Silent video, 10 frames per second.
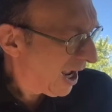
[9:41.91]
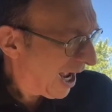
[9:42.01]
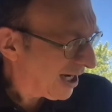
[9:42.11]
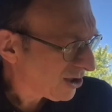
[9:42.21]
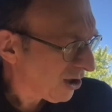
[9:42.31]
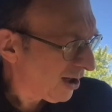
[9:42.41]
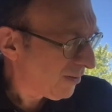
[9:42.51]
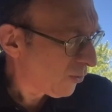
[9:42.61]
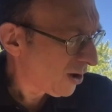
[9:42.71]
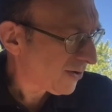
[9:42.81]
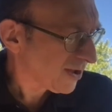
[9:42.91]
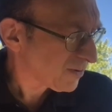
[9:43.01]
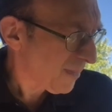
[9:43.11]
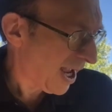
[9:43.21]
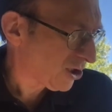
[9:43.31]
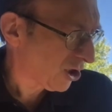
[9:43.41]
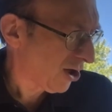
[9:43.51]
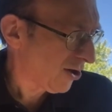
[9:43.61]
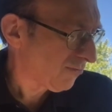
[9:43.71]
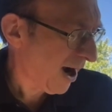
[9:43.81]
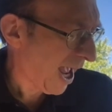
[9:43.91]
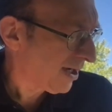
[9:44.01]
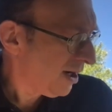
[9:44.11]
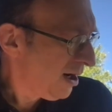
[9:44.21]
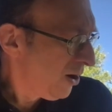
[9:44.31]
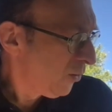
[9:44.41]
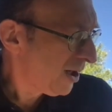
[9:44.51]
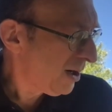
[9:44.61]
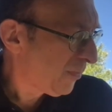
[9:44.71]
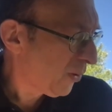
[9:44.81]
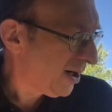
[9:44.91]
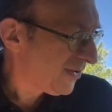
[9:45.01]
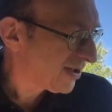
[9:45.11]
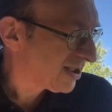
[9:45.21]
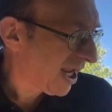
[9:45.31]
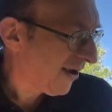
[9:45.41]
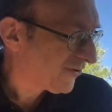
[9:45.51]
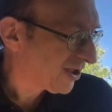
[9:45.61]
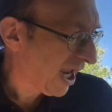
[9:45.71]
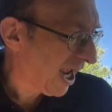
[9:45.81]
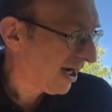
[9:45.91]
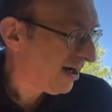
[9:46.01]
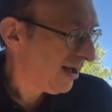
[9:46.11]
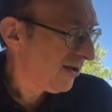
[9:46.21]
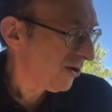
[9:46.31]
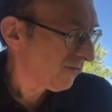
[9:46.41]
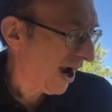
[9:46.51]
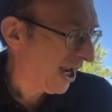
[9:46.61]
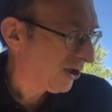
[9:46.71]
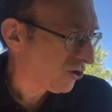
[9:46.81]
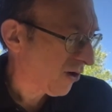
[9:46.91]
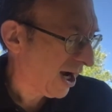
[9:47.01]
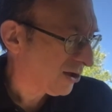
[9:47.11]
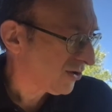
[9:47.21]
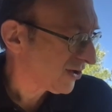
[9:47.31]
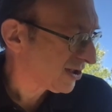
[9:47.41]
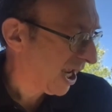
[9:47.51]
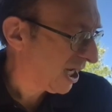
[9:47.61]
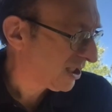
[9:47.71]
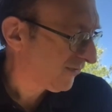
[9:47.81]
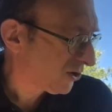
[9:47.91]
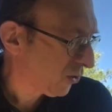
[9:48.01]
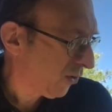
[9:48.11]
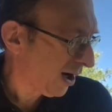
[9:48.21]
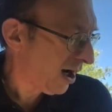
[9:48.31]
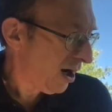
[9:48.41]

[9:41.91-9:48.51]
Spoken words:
I saw him work this magic on a rat. When he pointed the staff side, the rat shrank to the size of a toy.